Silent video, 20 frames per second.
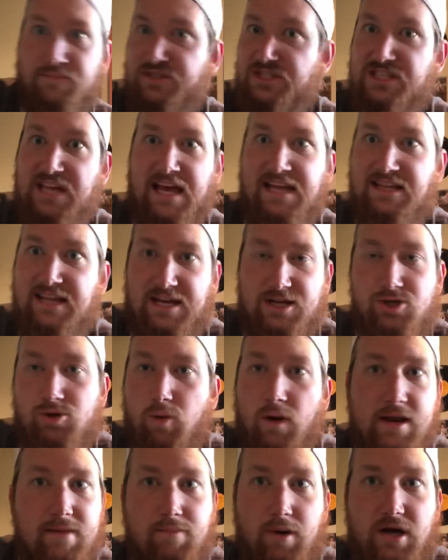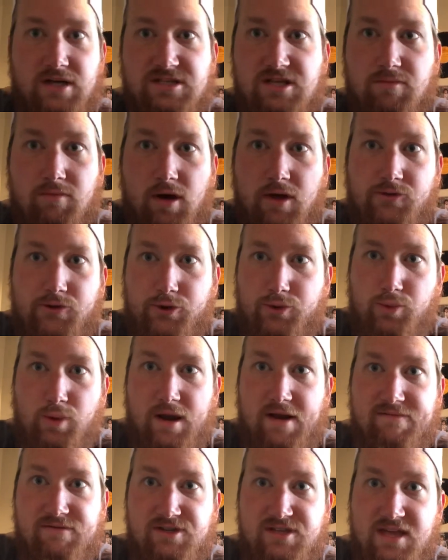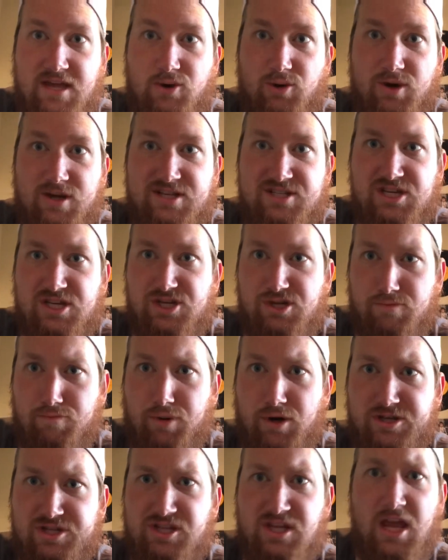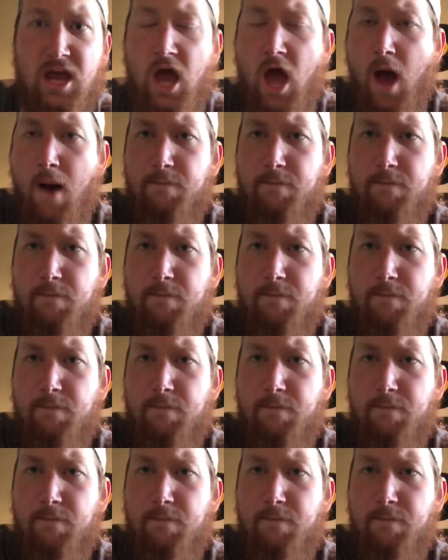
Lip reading: send like $20 a month or whatever to that organization personally,